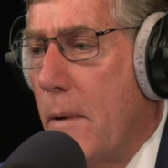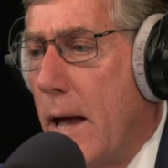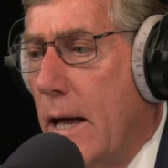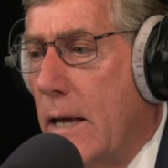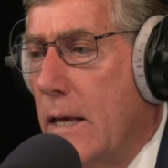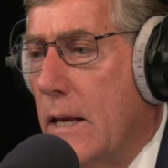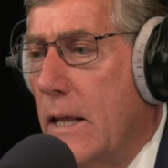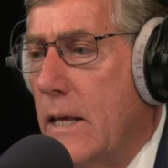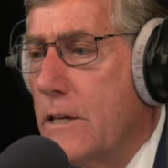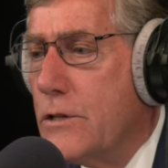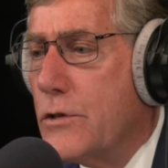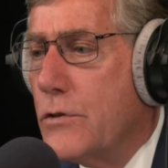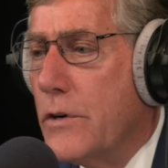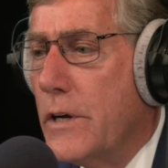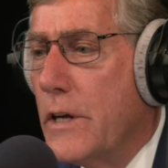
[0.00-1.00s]
back in
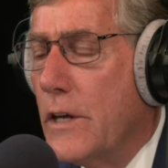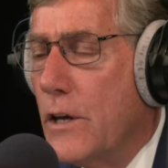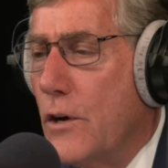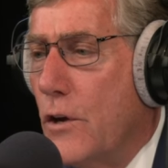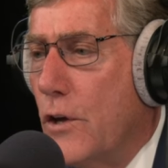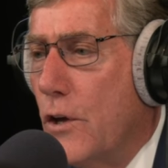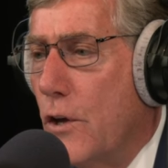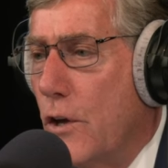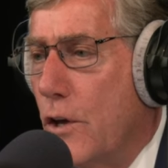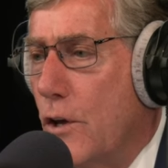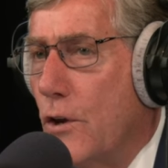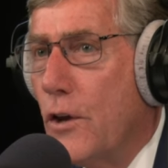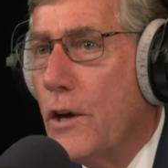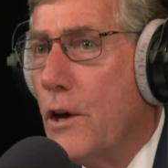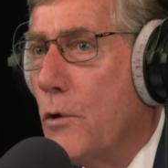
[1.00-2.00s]
history, you know, you,
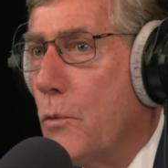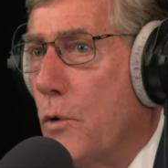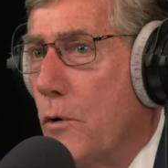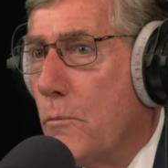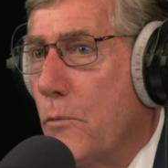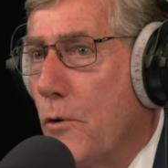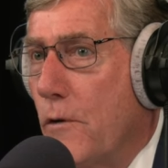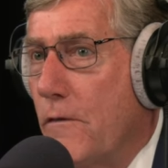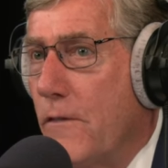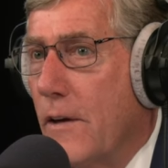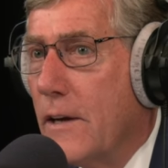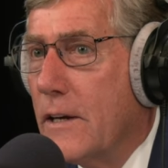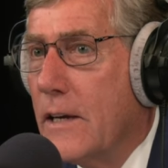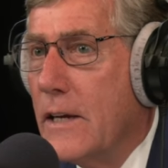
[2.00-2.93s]
you look at WordPerfect.